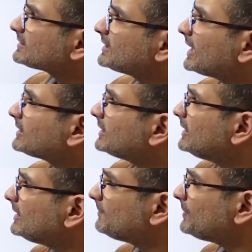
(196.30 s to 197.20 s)
that
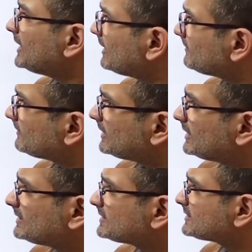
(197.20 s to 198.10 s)
the PM
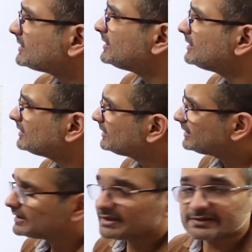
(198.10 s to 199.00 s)
is
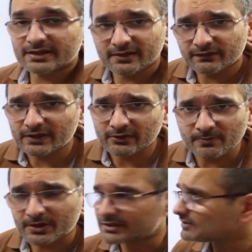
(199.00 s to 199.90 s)
in favor of
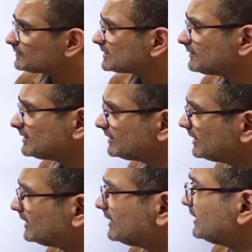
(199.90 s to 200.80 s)
protection of civil
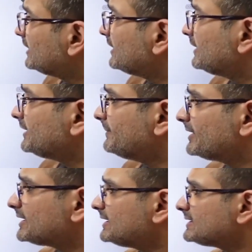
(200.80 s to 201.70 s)

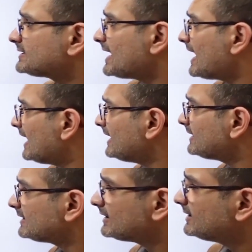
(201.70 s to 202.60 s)
liberties,
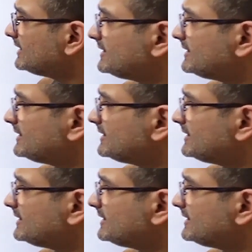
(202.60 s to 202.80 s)
and he